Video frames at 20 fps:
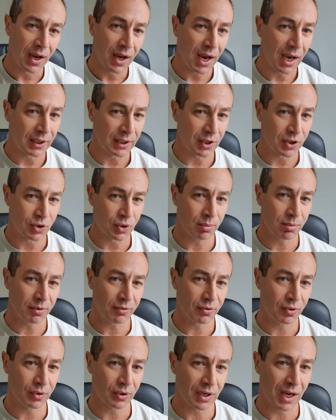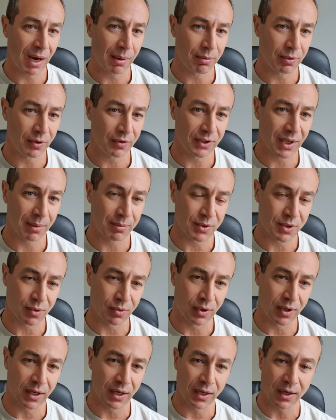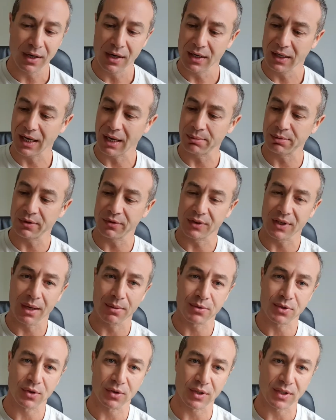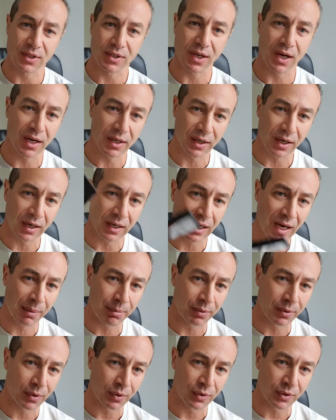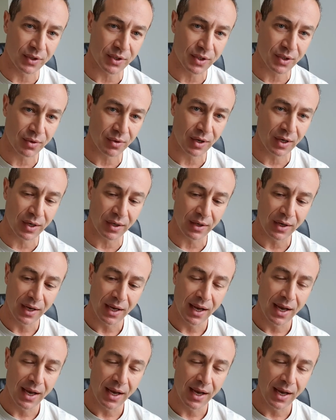And I dropped the phone a couple of times already, a couple of times on the side and a couple on the screen,